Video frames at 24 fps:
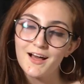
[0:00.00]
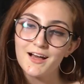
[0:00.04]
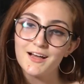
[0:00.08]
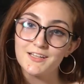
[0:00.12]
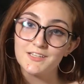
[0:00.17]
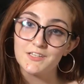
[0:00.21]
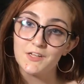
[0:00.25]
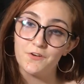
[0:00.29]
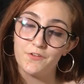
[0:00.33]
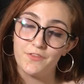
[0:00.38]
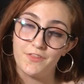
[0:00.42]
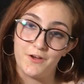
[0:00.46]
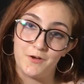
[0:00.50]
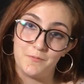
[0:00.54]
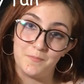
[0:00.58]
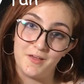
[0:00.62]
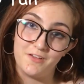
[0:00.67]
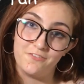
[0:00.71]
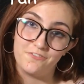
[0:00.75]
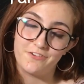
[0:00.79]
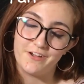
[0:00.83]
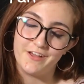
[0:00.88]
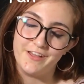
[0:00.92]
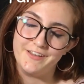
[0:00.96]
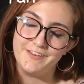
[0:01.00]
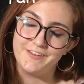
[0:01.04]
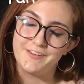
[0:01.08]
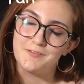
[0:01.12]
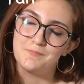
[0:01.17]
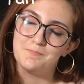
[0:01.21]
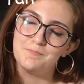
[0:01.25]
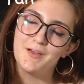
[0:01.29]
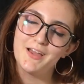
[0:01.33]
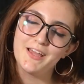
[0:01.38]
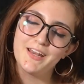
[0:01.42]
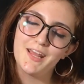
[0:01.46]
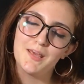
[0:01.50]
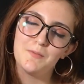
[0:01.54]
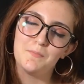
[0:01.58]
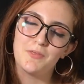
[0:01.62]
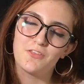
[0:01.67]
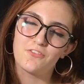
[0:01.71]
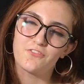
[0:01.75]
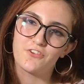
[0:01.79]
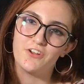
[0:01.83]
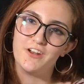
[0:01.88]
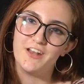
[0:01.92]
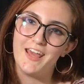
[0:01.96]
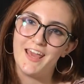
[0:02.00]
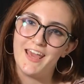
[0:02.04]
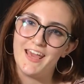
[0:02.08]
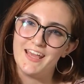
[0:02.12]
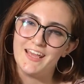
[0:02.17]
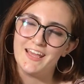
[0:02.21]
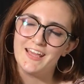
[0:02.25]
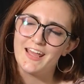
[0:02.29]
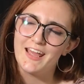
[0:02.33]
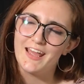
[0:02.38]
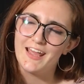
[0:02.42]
Hello there, my friend. My name is Renee,